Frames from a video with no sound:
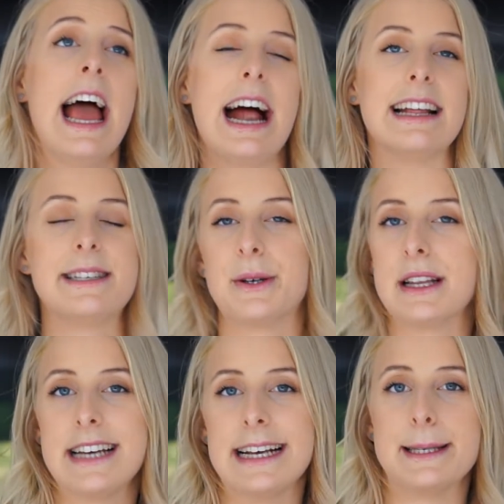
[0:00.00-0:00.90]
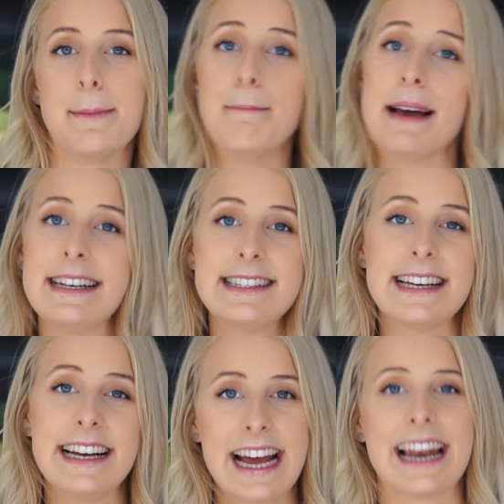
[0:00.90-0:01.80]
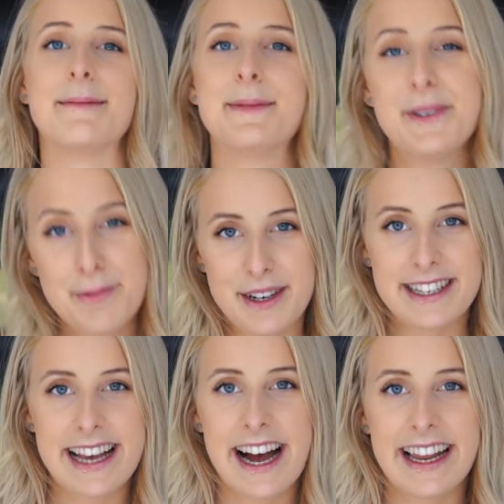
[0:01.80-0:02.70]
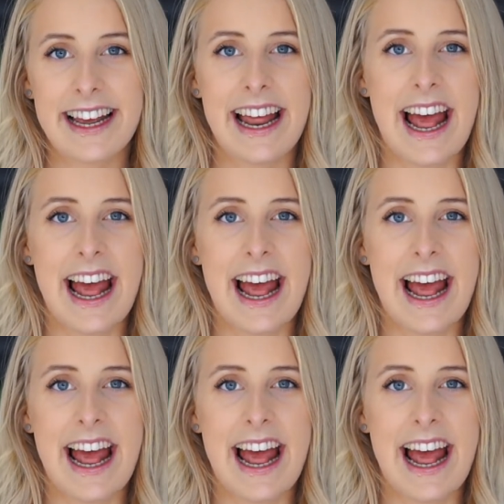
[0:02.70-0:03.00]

and it's still going to taste amazing, and I'm super excited.